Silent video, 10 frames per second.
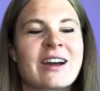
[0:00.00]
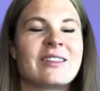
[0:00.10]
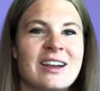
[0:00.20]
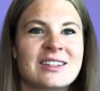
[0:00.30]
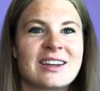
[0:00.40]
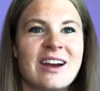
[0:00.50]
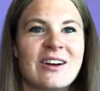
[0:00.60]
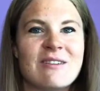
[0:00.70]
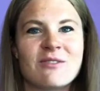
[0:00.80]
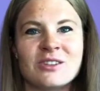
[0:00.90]
and thanks to
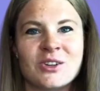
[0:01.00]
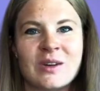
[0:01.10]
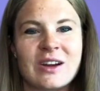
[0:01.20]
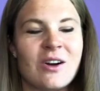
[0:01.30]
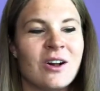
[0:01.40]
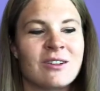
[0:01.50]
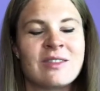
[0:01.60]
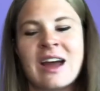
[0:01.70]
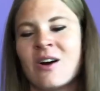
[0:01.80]
Gary for doing all of that